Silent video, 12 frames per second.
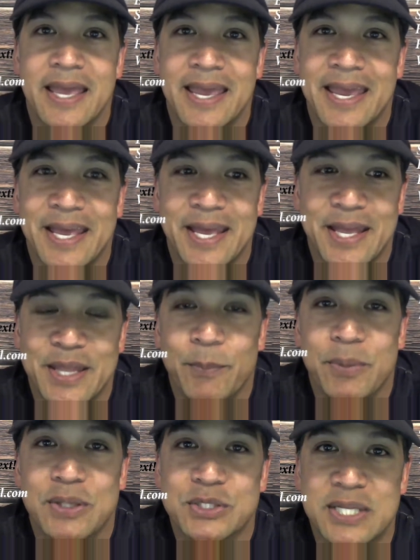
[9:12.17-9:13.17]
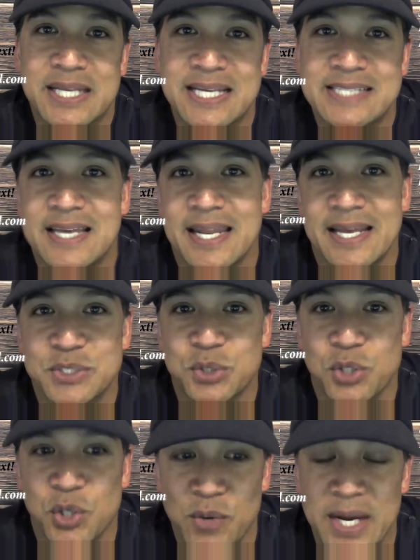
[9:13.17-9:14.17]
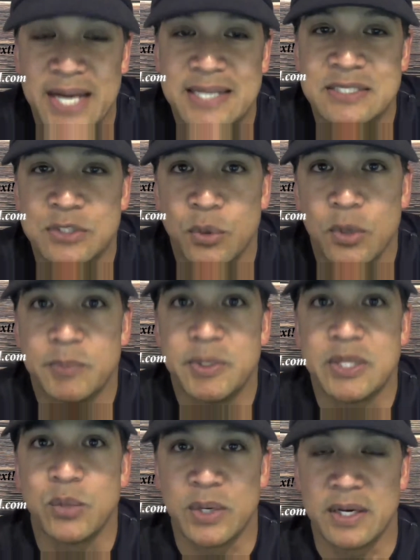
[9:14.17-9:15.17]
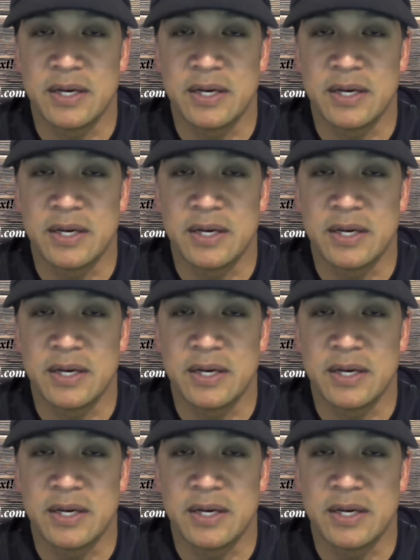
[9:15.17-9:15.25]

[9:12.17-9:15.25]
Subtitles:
And the person that gets that answer correct is going to be the winner.